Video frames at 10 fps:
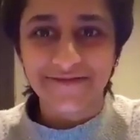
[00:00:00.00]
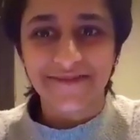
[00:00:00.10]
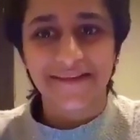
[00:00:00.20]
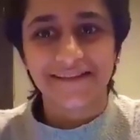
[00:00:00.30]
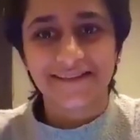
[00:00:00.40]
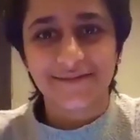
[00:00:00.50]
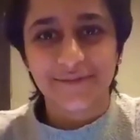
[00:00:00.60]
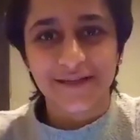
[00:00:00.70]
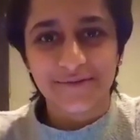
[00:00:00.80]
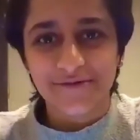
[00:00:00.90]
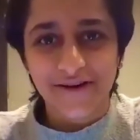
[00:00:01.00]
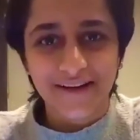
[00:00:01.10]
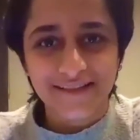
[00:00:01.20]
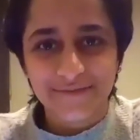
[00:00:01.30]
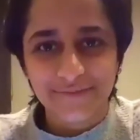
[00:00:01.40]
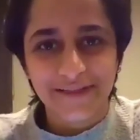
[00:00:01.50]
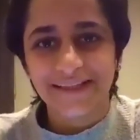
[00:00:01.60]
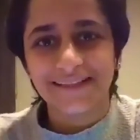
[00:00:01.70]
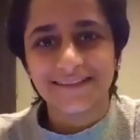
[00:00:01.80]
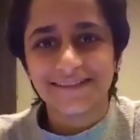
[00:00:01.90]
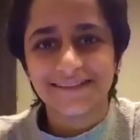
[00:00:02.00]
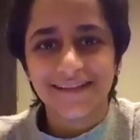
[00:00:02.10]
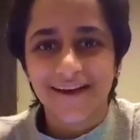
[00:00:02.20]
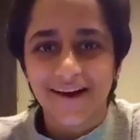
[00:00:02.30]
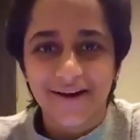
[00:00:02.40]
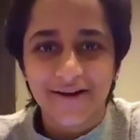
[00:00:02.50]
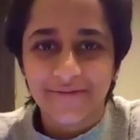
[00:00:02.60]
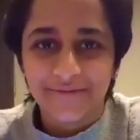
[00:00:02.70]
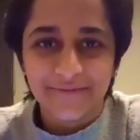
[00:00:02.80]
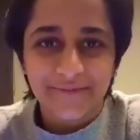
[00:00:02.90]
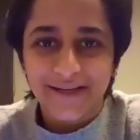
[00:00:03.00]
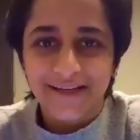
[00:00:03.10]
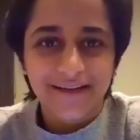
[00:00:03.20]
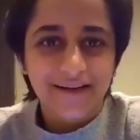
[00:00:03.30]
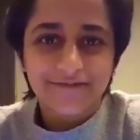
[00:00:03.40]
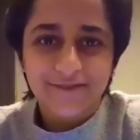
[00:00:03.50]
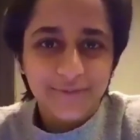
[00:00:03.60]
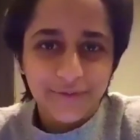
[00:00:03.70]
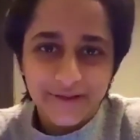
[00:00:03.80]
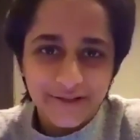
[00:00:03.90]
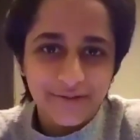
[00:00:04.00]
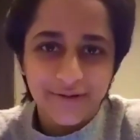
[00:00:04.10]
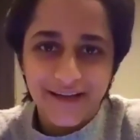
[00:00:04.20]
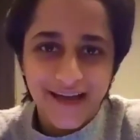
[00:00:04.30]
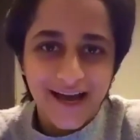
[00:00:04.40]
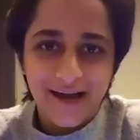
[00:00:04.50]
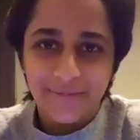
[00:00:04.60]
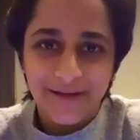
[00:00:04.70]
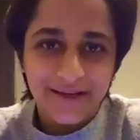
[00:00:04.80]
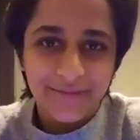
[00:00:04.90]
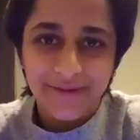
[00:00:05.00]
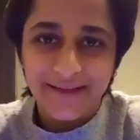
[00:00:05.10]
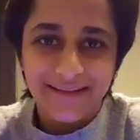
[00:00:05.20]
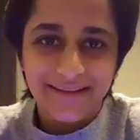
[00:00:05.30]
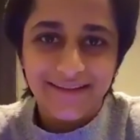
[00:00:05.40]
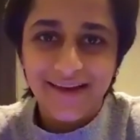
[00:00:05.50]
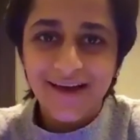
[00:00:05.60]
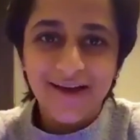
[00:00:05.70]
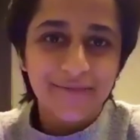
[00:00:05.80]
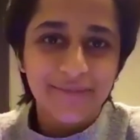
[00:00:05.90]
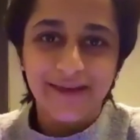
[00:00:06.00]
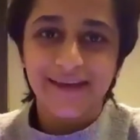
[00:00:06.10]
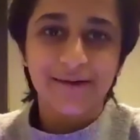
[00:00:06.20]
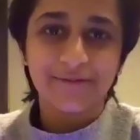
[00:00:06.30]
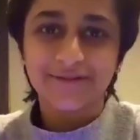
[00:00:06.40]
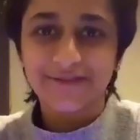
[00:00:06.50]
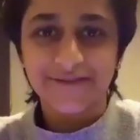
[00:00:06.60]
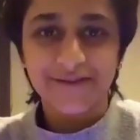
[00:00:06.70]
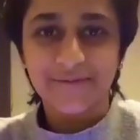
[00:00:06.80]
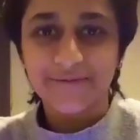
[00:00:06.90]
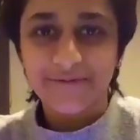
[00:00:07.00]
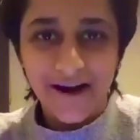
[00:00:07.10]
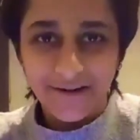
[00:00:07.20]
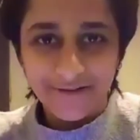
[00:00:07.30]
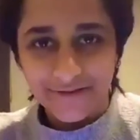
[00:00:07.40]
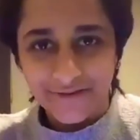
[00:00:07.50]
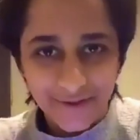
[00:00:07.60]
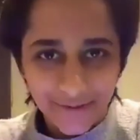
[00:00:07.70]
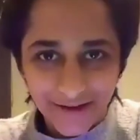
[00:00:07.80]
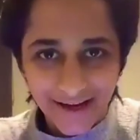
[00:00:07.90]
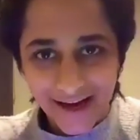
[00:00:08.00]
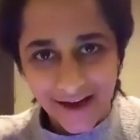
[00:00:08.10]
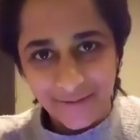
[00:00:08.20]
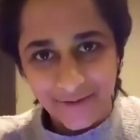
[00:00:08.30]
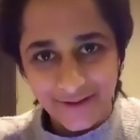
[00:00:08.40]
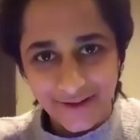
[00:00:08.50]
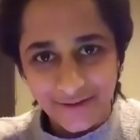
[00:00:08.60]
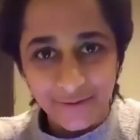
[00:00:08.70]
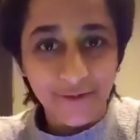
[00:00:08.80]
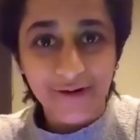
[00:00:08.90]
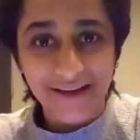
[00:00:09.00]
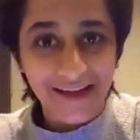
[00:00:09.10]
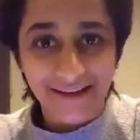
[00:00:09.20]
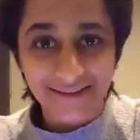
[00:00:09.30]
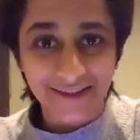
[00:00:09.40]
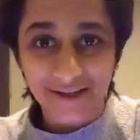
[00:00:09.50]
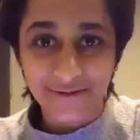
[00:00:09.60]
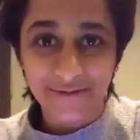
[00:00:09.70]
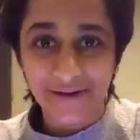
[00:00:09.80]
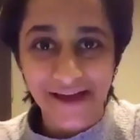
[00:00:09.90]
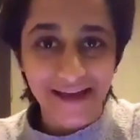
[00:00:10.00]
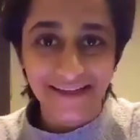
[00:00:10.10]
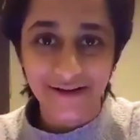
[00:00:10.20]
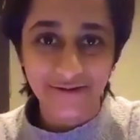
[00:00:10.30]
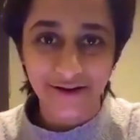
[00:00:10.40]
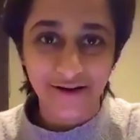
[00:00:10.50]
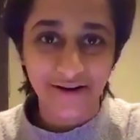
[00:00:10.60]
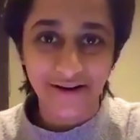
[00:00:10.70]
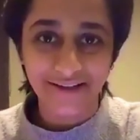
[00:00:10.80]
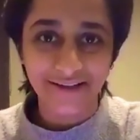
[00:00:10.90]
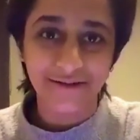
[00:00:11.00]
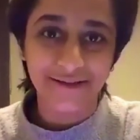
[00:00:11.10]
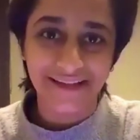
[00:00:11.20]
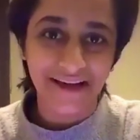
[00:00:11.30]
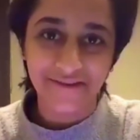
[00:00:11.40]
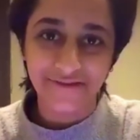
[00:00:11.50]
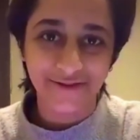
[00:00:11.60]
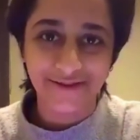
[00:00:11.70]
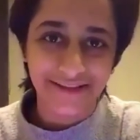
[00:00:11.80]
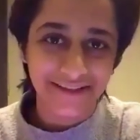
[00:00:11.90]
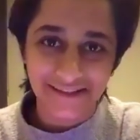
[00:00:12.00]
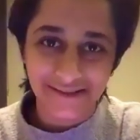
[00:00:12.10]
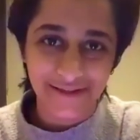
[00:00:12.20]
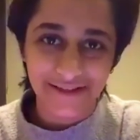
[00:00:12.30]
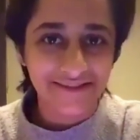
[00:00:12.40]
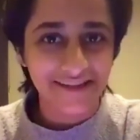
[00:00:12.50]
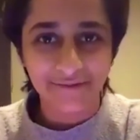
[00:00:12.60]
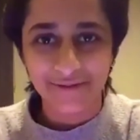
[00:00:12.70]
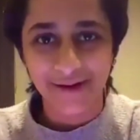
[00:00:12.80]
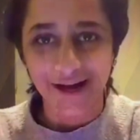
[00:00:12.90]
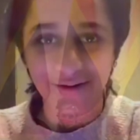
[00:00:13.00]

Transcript: things to me. Pride means being comfortable in who I am. It means being able to feel proud of who I am and walking outside with my head held high, knowing that I've got nothing to be ashamed about,